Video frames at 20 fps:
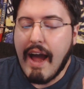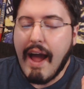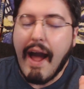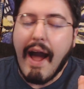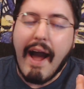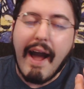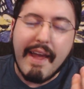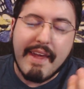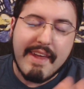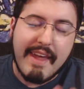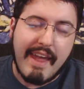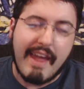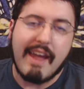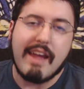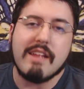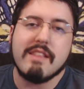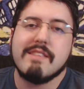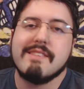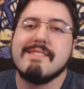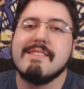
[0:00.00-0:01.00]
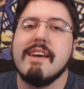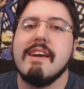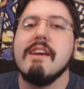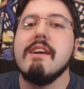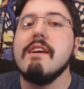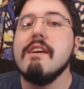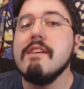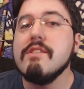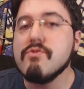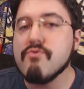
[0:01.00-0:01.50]
I can't say
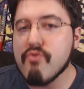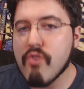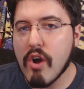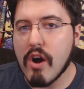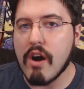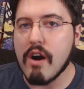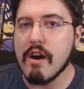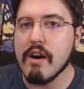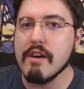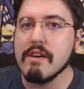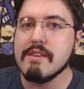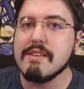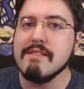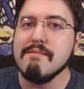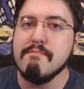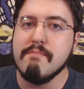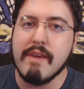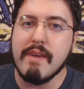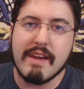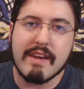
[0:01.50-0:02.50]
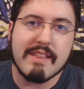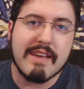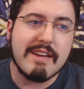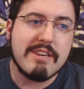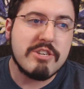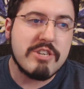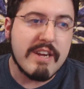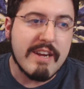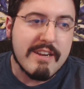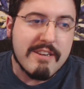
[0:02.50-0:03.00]
he's wrong to make that
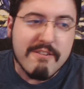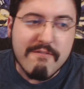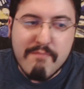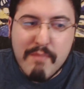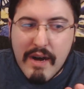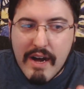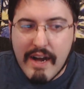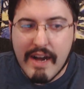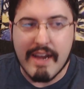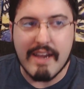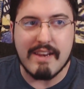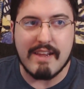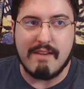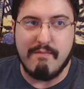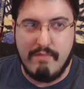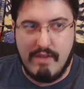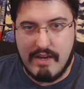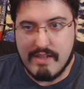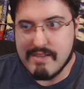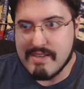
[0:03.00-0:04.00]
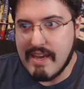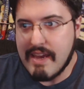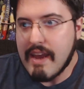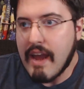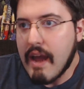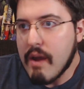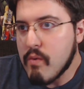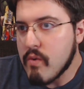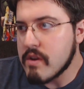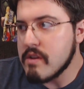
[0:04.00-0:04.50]
change of mind. I'm not saying
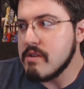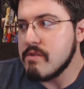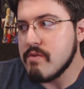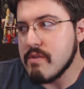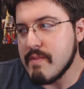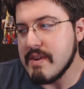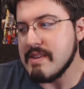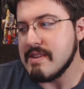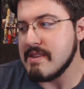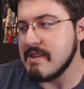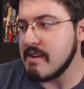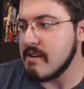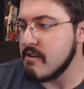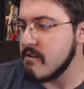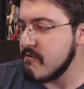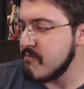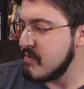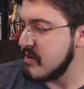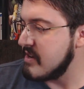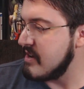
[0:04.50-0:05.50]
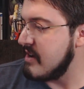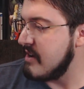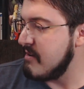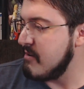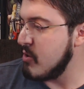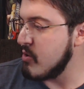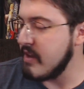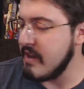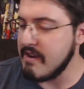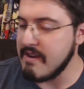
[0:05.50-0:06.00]
I wouldn't do it myself, but uh,
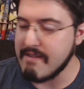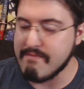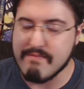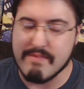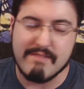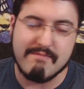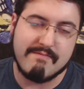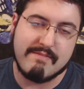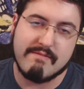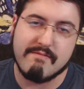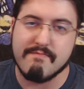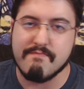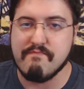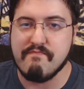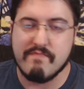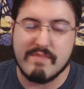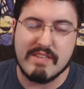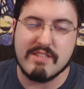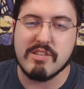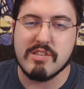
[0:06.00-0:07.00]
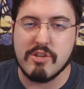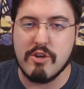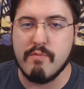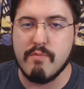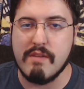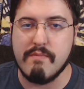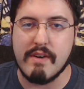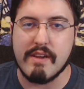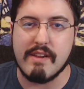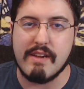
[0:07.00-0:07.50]
okay, yeah. It's
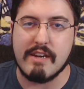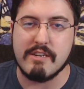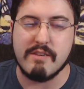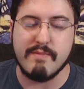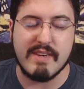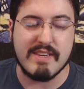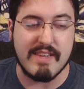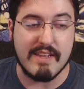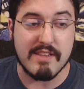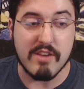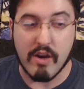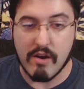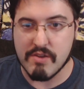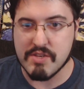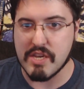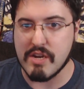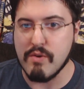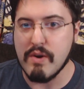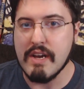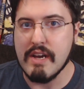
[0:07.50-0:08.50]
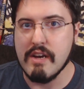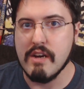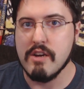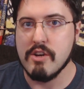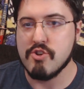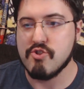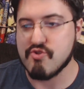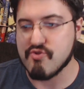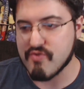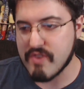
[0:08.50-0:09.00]
stupid, but it actually makes sense. Also,
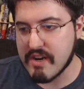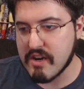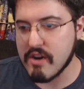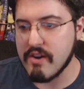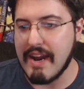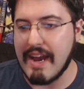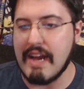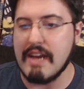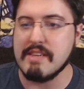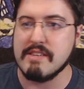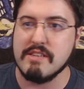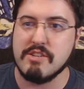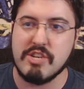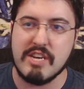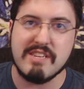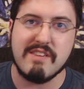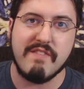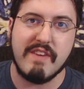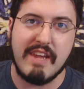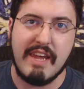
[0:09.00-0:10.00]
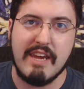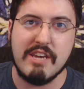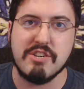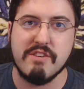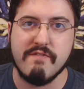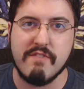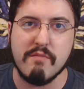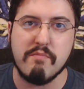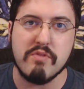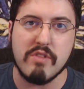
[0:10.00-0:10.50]
trigger as a justification
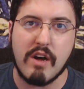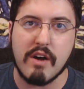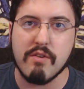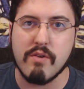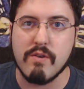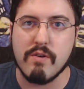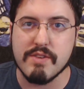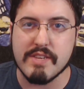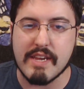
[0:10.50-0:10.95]
for plot holes.